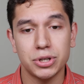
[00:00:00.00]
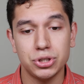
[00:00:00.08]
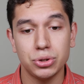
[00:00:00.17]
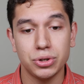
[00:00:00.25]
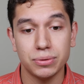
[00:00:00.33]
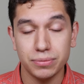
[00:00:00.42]

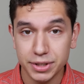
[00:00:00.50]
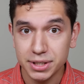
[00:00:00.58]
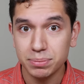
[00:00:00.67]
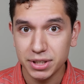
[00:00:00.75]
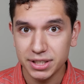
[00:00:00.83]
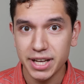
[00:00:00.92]
but you can
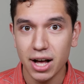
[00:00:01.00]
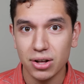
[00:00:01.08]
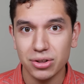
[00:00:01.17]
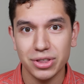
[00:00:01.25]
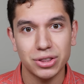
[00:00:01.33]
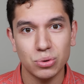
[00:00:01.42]
visibly
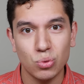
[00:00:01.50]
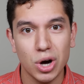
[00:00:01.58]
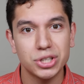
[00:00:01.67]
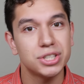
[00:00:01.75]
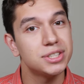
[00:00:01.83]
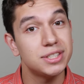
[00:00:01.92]
tell that the
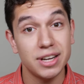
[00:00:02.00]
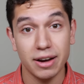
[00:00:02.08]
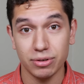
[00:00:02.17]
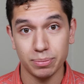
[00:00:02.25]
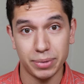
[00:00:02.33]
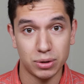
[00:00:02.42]
watch has
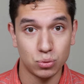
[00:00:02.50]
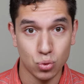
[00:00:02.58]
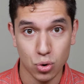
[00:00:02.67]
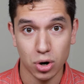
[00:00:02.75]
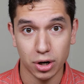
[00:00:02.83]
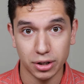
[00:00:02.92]
never been
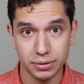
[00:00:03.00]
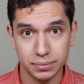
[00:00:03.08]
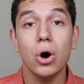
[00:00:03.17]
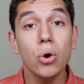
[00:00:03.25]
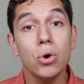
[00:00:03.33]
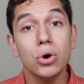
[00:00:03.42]
worn.
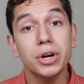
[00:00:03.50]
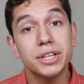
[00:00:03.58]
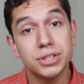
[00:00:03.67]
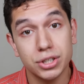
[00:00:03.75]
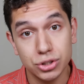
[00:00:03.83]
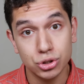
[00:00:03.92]
Or
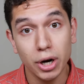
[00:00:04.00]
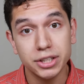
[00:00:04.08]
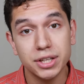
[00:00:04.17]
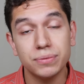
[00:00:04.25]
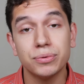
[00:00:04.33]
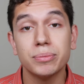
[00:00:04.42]
is
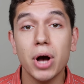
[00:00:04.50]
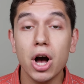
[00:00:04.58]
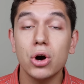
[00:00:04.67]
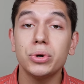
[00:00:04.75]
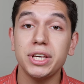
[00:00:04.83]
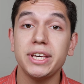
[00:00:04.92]
constructed from
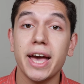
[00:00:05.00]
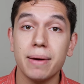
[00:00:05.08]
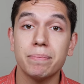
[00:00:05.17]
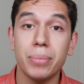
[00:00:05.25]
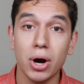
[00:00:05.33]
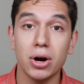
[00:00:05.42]

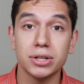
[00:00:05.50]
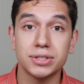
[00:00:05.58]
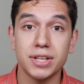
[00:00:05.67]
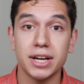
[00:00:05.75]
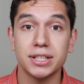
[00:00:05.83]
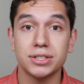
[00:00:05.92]
OEM
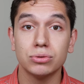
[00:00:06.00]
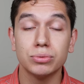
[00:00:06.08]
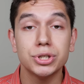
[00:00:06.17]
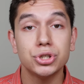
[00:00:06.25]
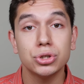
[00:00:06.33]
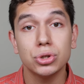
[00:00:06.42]
parts, that is,
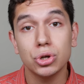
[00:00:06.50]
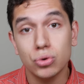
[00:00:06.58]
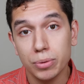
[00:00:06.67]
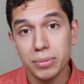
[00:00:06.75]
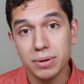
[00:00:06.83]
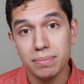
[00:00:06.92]
original
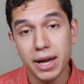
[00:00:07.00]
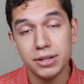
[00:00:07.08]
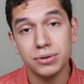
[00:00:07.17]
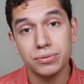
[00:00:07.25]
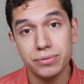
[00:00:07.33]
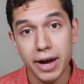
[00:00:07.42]
equipment
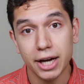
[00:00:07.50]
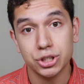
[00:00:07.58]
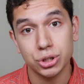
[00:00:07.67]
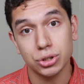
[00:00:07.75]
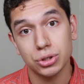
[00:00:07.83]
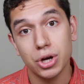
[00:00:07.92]

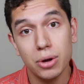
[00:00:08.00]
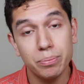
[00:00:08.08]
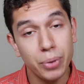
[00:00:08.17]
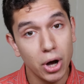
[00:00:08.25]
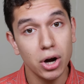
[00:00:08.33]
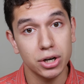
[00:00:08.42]
manufactured
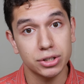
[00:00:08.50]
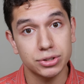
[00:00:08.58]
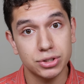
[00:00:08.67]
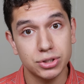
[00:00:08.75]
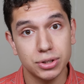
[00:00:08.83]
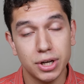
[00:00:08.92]

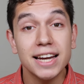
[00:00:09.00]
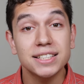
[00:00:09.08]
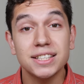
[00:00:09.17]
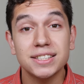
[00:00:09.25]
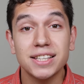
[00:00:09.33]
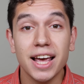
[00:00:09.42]
parts. That
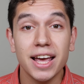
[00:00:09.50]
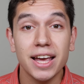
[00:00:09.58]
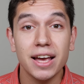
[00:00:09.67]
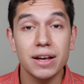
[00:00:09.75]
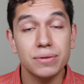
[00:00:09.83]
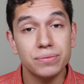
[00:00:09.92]
is to
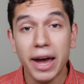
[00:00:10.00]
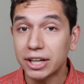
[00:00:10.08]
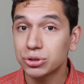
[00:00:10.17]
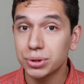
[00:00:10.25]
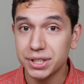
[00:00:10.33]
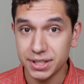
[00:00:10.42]
say,
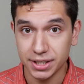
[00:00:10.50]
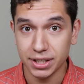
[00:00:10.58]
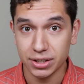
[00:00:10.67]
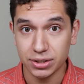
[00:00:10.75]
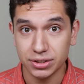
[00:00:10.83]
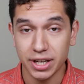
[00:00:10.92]
factory
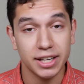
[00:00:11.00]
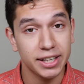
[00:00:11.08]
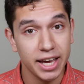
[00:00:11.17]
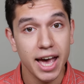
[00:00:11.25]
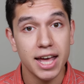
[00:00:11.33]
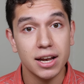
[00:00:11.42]
sealed, and
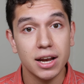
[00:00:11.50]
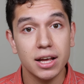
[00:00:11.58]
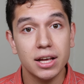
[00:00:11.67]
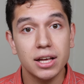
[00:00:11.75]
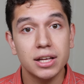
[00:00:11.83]
again,